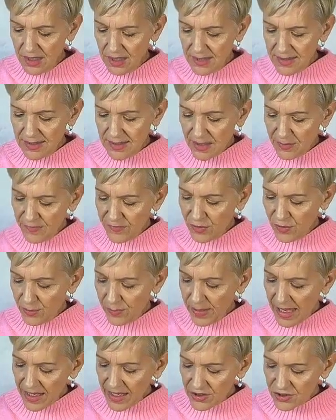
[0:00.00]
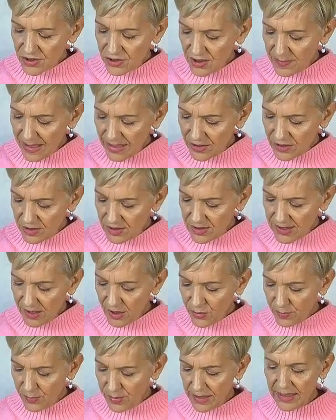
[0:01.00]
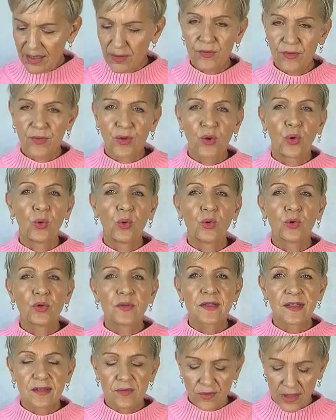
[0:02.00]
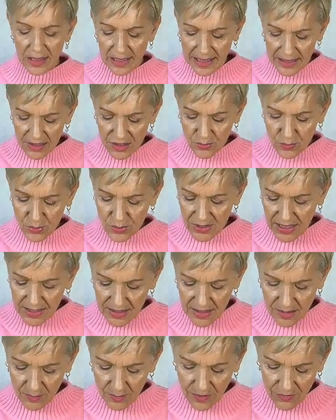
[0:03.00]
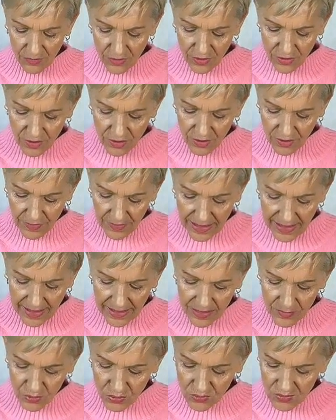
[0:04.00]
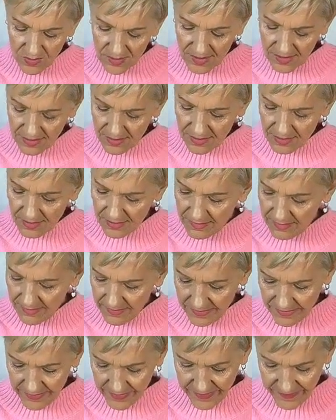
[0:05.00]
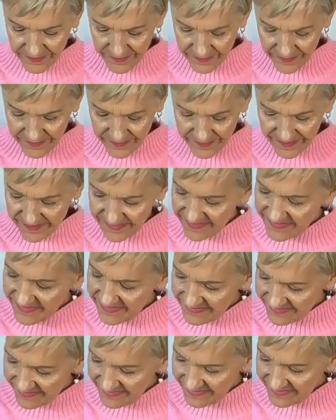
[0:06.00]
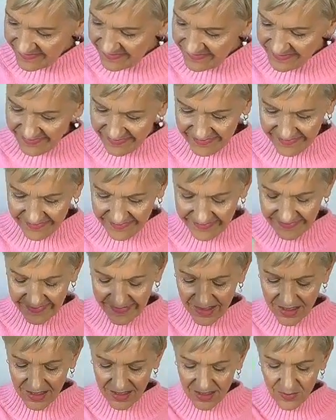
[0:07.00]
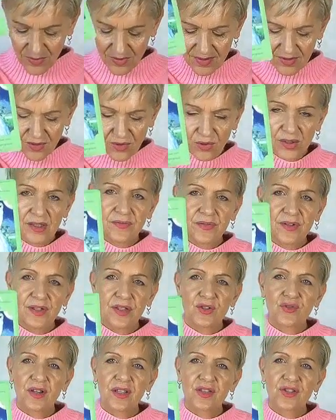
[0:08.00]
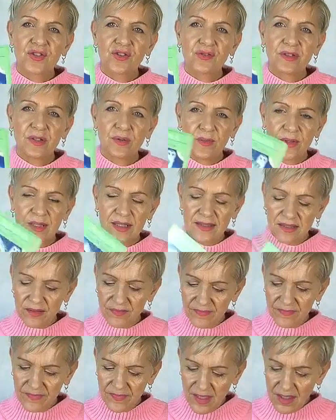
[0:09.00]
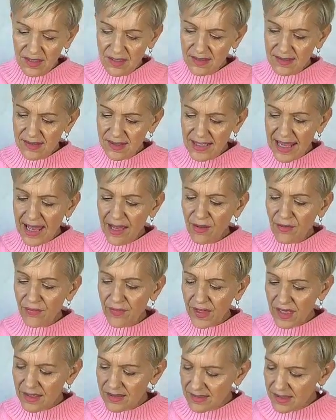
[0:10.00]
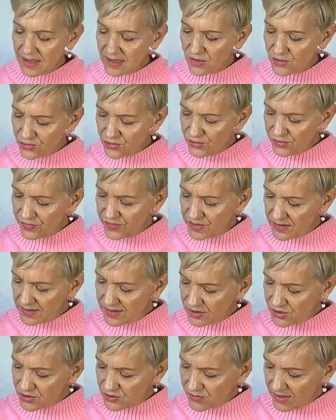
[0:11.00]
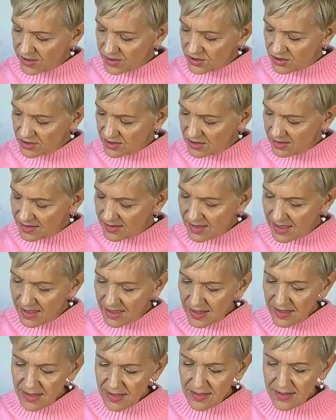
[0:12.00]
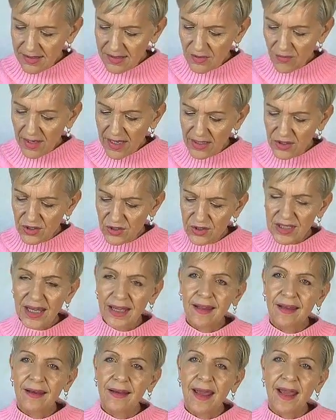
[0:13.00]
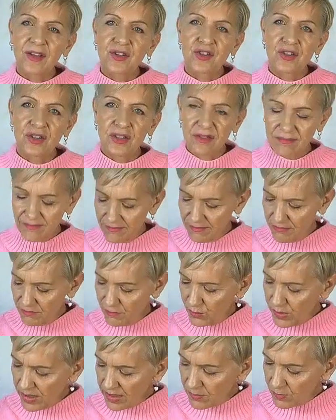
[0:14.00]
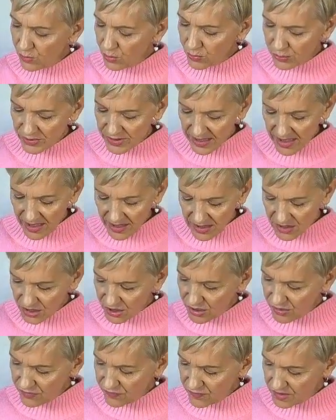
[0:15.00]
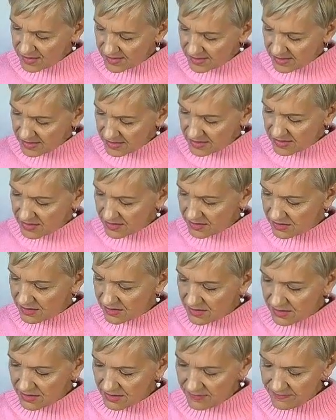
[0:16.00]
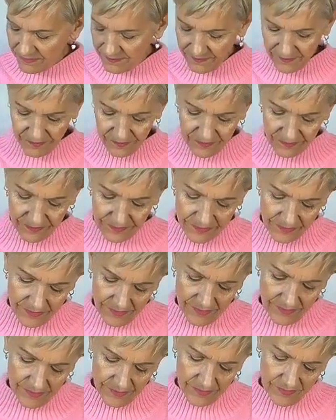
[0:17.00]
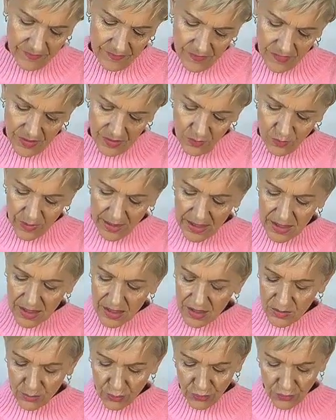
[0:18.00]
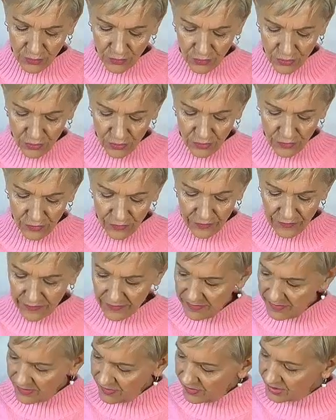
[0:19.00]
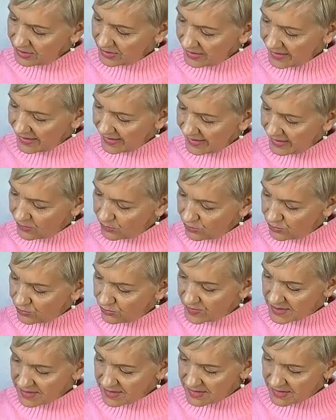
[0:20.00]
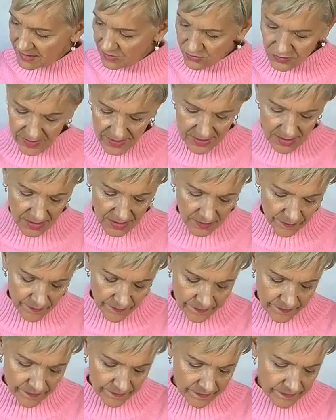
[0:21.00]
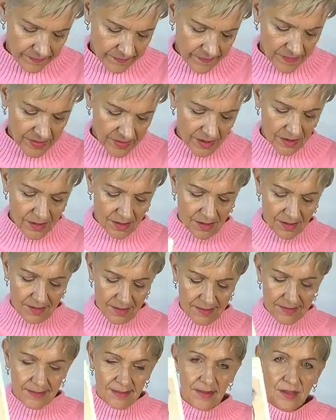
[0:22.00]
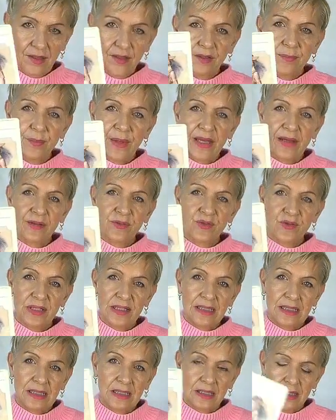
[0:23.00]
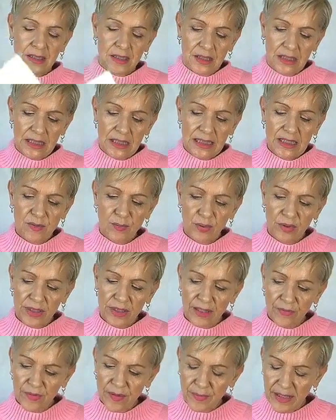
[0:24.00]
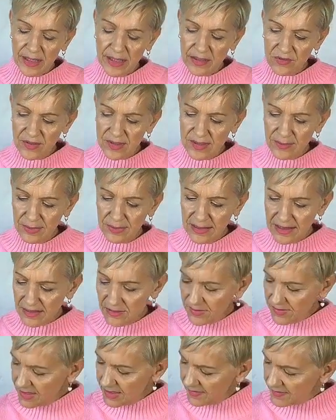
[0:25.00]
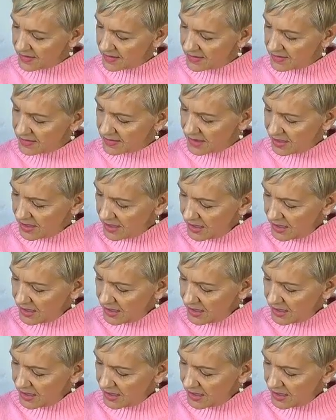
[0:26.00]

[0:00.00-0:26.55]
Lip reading: Some of you are passionate about helping out with causes related to protecting Mother Earth, animals. And Spirit's calling for you to trust your inner wisdom. There's an owl there, seeing the truth in situations. This is around you taking action, being more productive, consistent, where you can improve. Okay, oh, this is interesting. Now you got boundaries here, the need to put healthy boundaries in place with others.